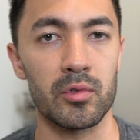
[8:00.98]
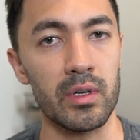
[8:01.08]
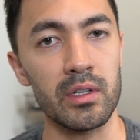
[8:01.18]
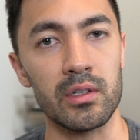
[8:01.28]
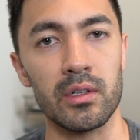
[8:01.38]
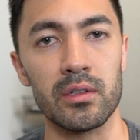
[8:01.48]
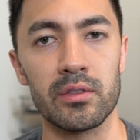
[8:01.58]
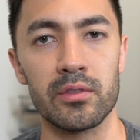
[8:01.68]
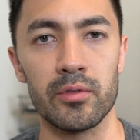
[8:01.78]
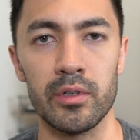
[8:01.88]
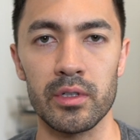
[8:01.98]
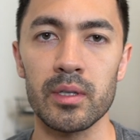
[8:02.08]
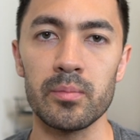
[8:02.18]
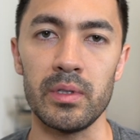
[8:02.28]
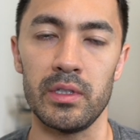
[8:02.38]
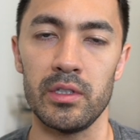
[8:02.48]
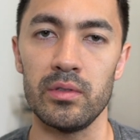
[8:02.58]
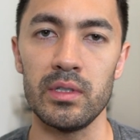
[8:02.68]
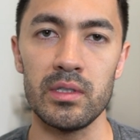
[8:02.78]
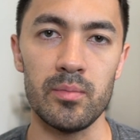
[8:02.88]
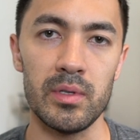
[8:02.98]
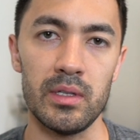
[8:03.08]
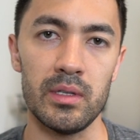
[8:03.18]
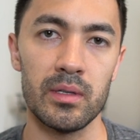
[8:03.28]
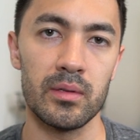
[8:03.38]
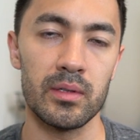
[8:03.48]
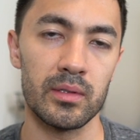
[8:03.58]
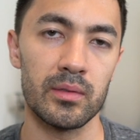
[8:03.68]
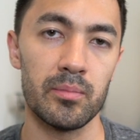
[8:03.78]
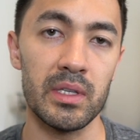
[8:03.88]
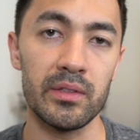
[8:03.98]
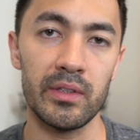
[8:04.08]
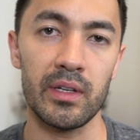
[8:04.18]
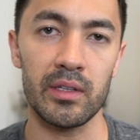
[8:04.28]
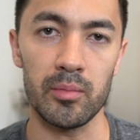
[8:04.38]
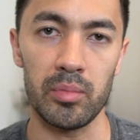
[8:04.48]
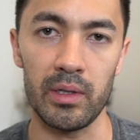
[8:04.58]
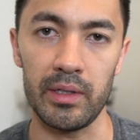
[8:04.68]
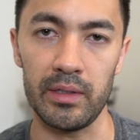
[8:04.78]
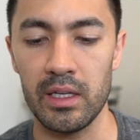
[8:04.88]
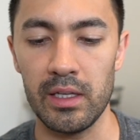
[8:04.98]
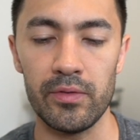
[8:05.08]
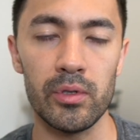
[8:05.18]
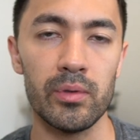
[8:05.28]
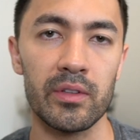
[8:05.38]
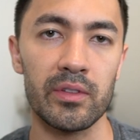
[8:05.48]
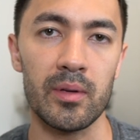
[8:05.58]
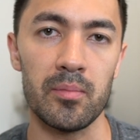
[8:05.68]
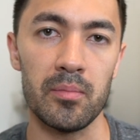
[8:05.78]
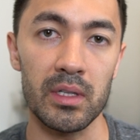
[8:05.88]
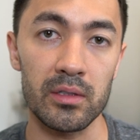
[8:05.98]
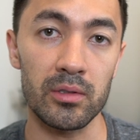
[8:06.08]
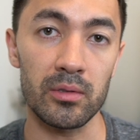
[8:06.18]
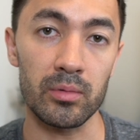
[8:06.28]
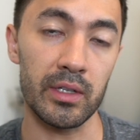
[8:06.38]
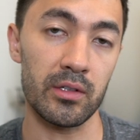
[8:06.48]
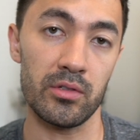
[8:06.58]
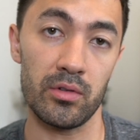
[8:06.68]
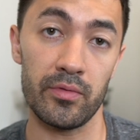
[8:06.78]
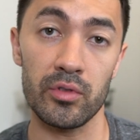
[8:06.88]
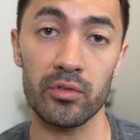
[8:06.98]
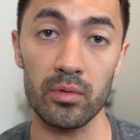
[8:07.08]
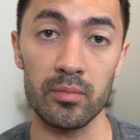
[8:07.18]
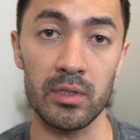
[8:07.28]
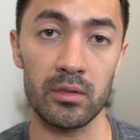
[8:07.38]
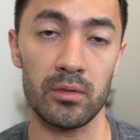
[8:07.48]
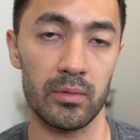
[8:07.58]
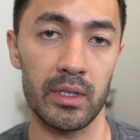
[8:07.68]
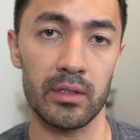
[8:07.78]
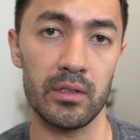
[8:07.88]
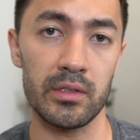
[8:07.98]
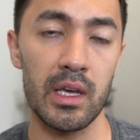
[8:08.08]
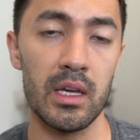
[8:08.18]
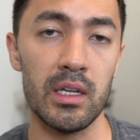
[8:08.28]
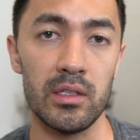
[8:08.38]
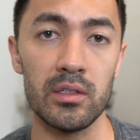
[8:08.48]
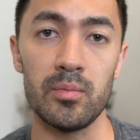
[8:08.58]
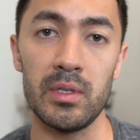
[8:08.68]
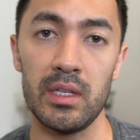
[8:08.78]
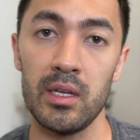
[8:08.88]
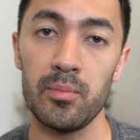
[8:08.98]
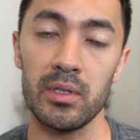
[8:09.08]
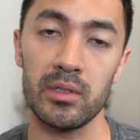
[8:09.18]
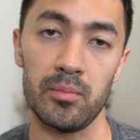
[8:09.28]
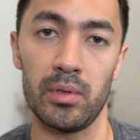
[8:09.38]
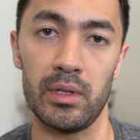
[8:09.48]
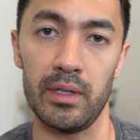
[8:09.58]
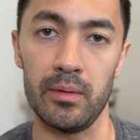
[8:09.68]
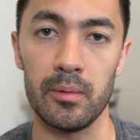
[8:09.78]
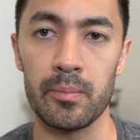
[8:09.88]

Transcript: credit cards for your company, you need to be PCI compliant. If you accept medical records or if you store medical records, you need to be HIPAA compliant